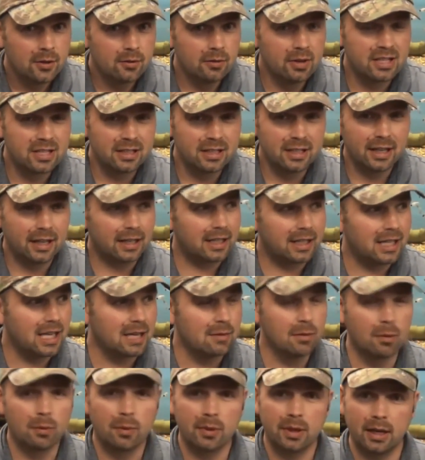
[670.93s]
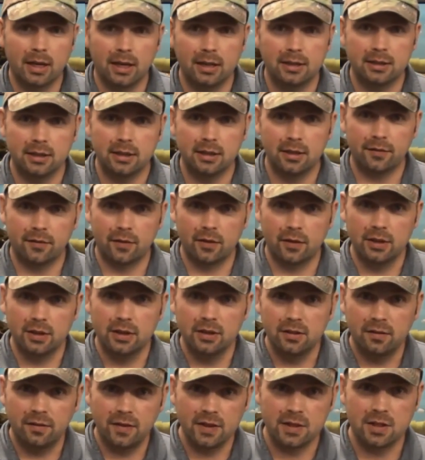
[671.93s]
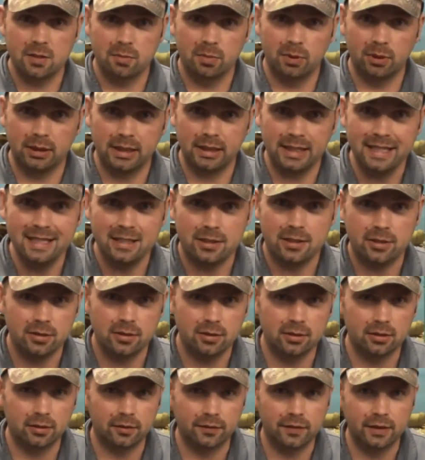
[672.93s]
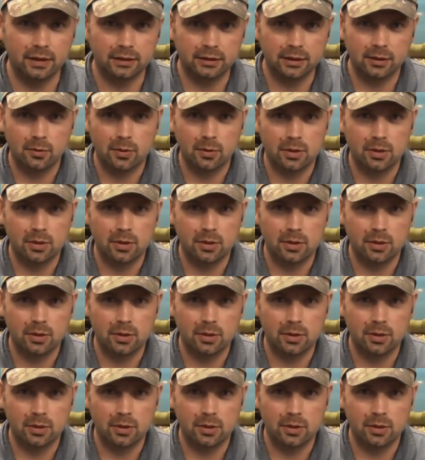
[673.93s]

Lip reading: Recently I came up with an idea for an invisible internal filter,